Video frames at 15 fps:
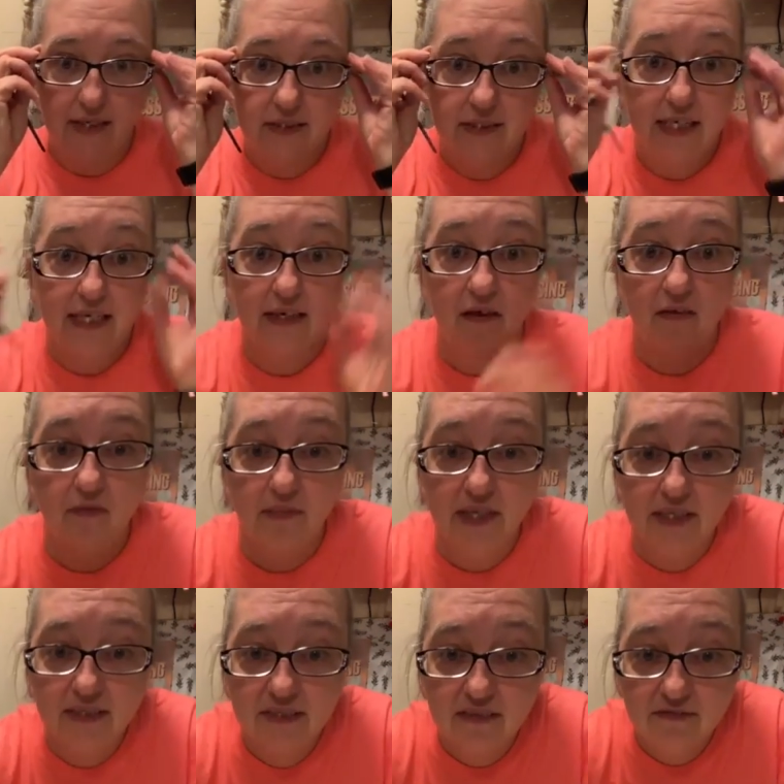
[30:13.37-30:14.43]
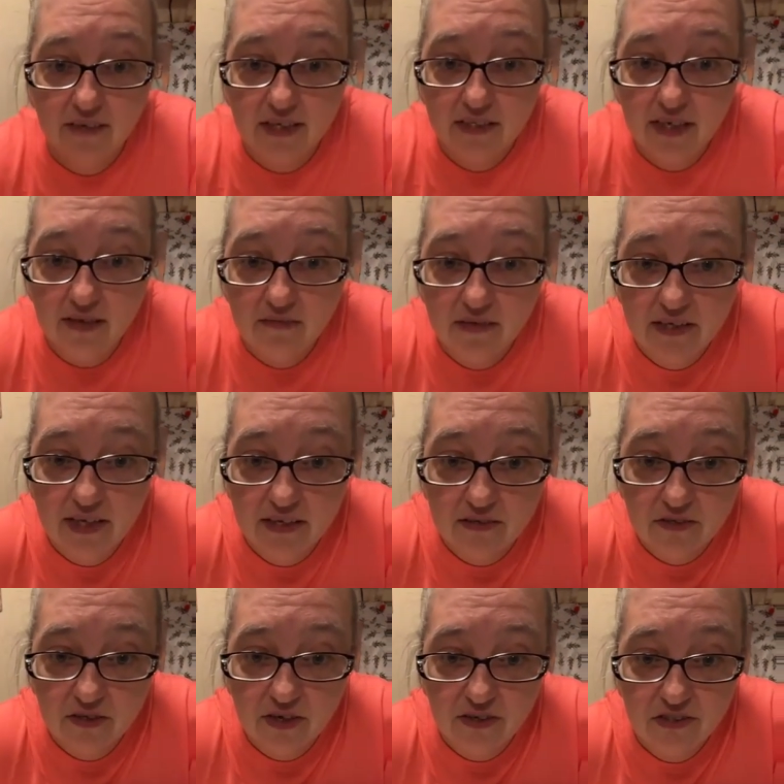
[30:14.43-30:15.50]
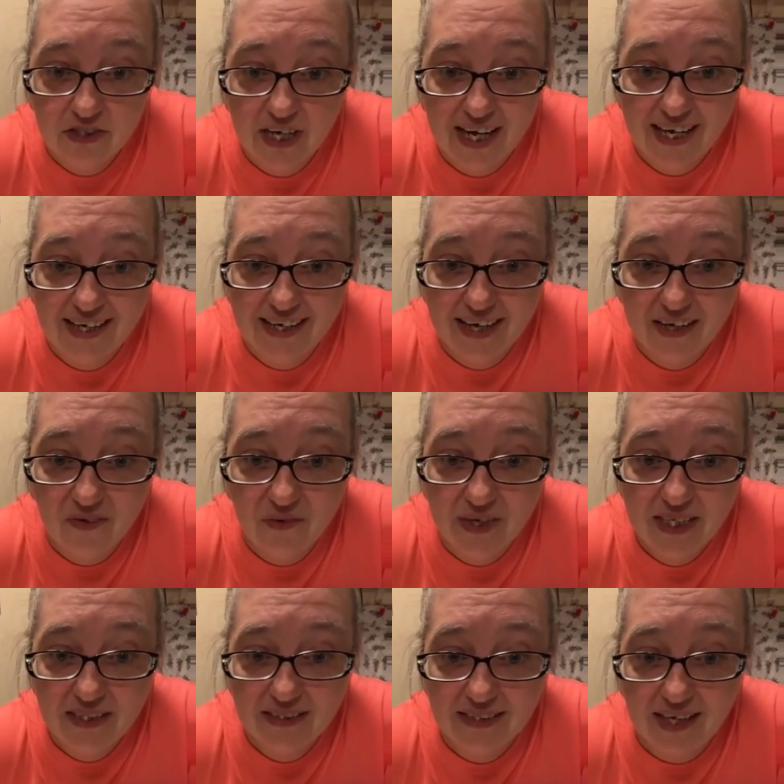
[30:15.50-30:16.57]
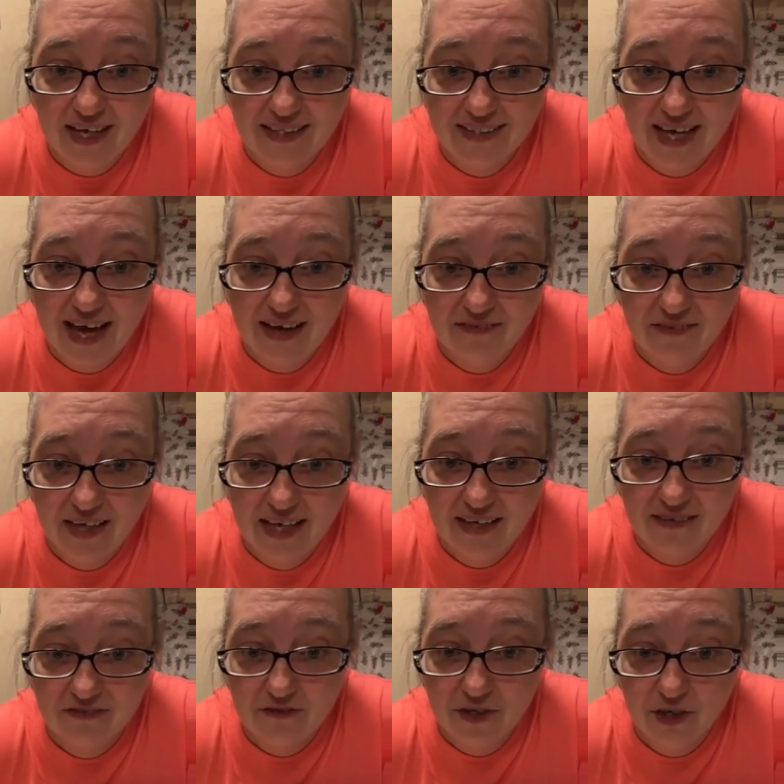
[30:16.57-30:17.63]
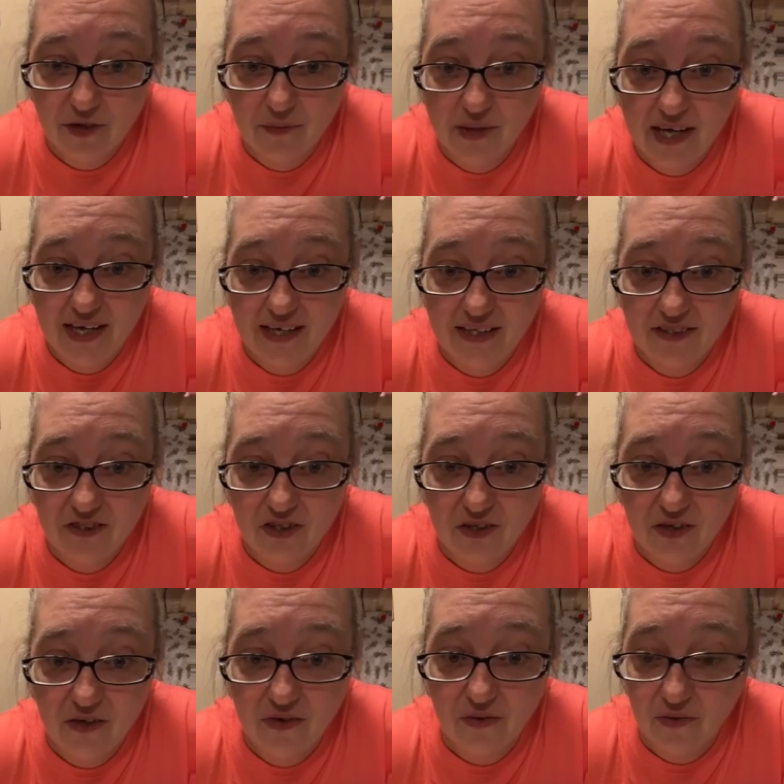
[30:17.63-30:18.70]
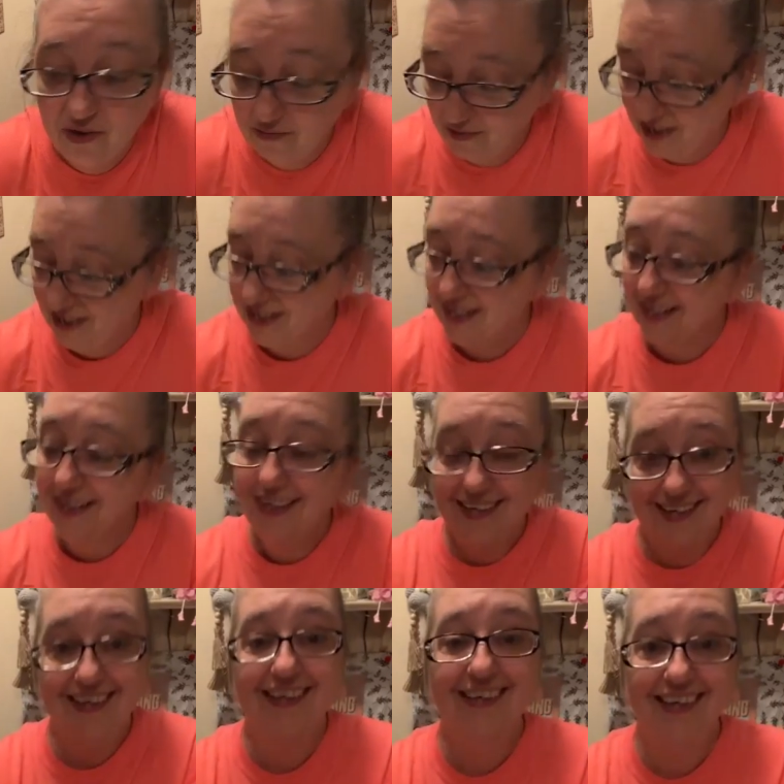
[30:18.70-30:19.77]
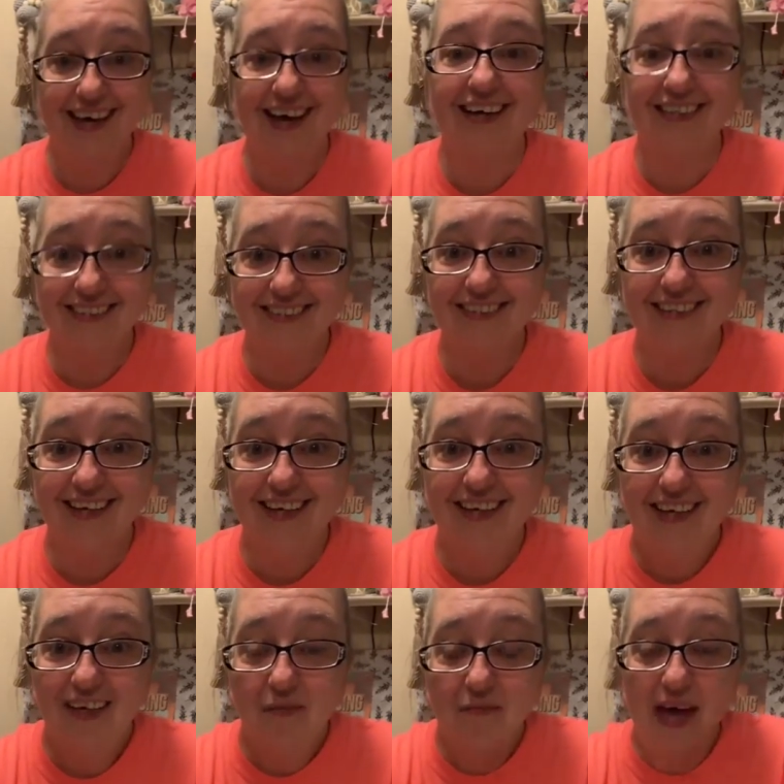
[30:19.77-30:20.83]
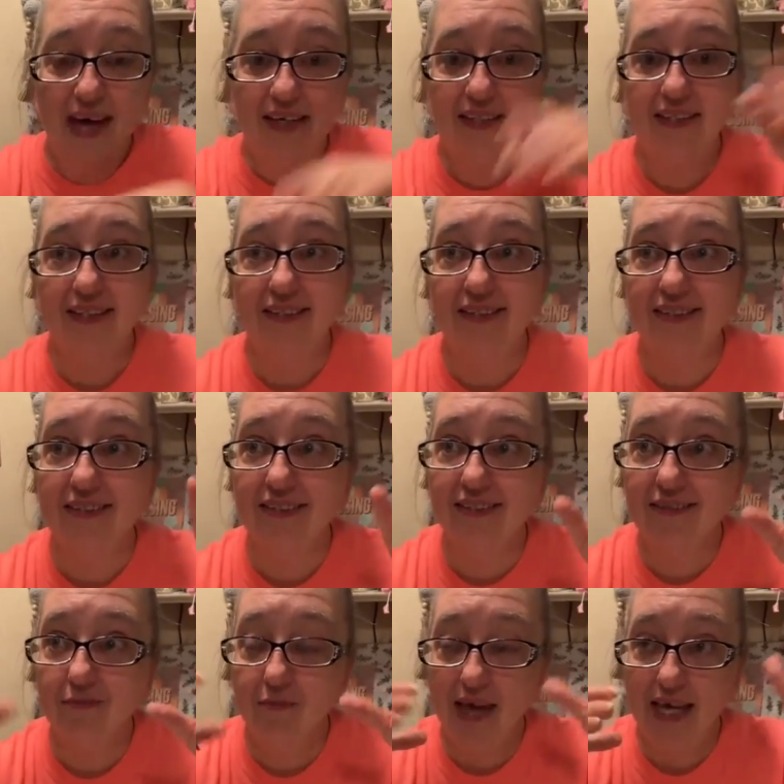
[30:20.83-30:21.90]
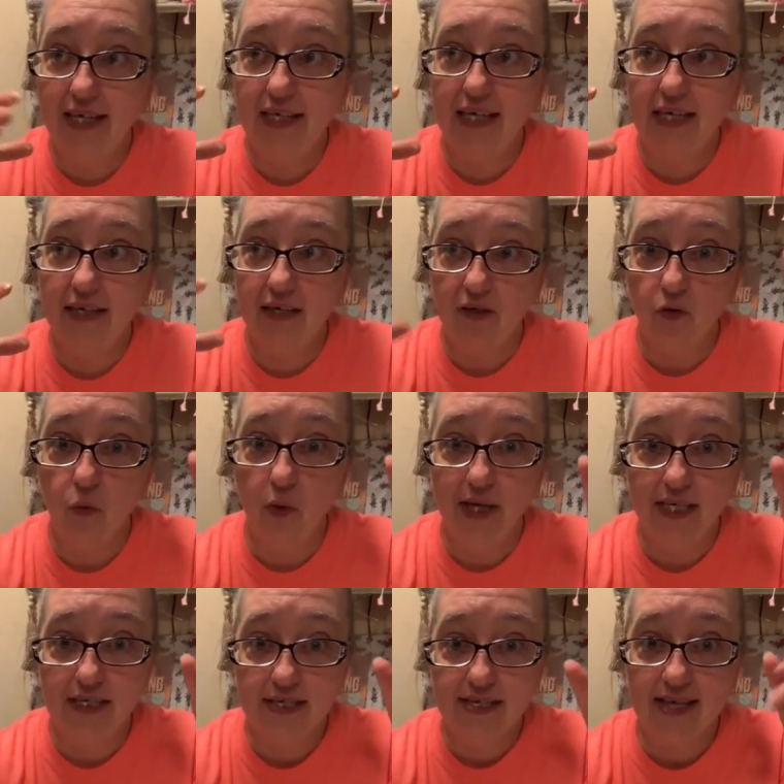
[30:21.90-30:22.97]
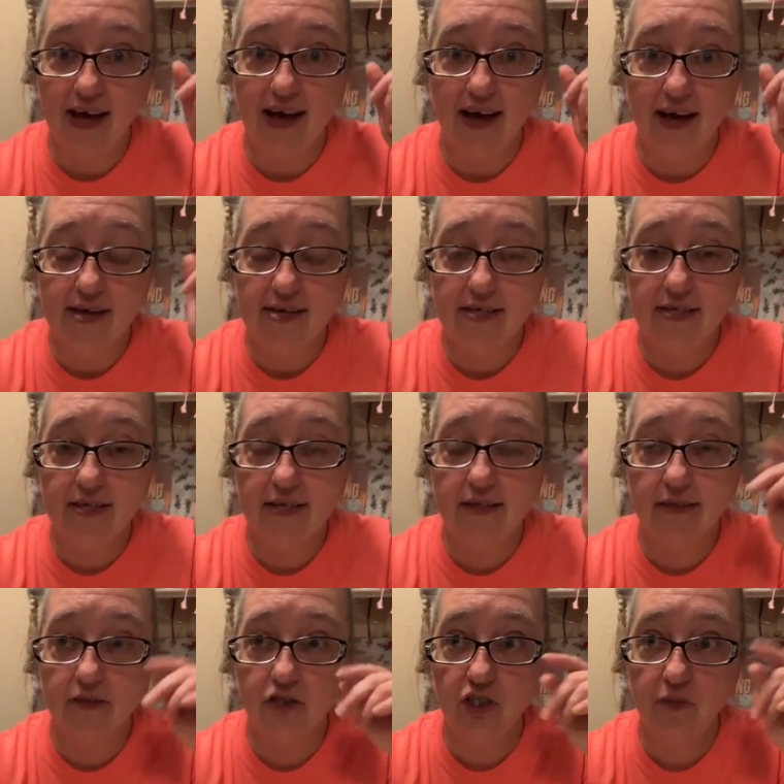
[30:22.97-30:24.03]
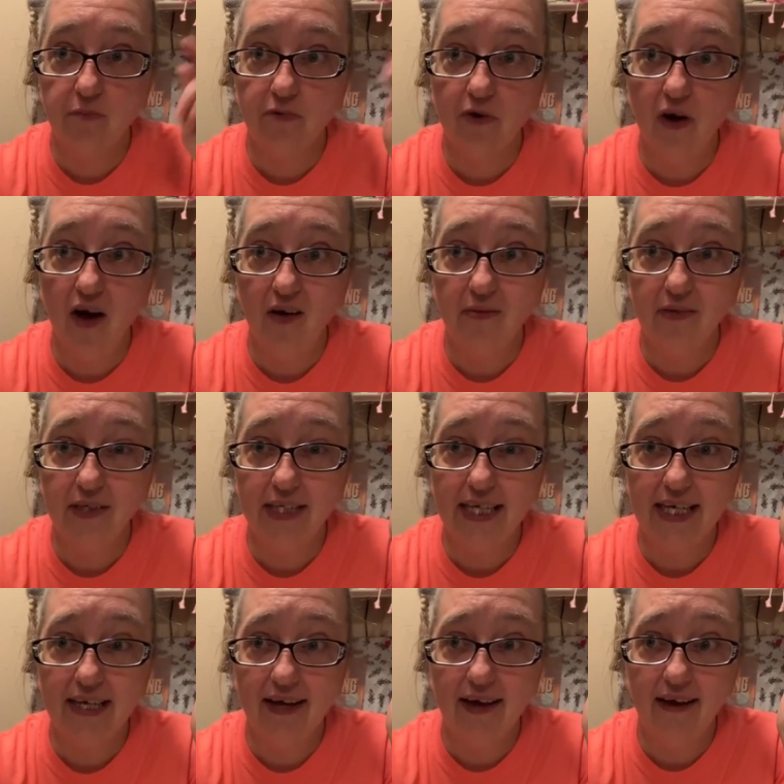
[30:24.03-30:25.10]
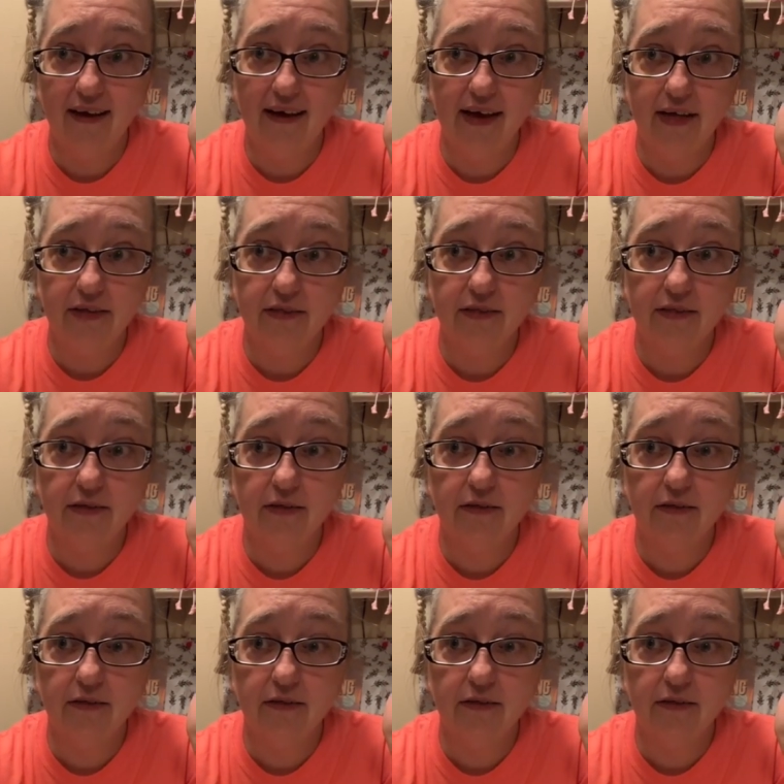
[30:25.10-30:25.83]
can't see comments if I take crocheted a queen size Afghan for your bed. It took you 3 months. Yeah. Madison's making a queen size. She's probably got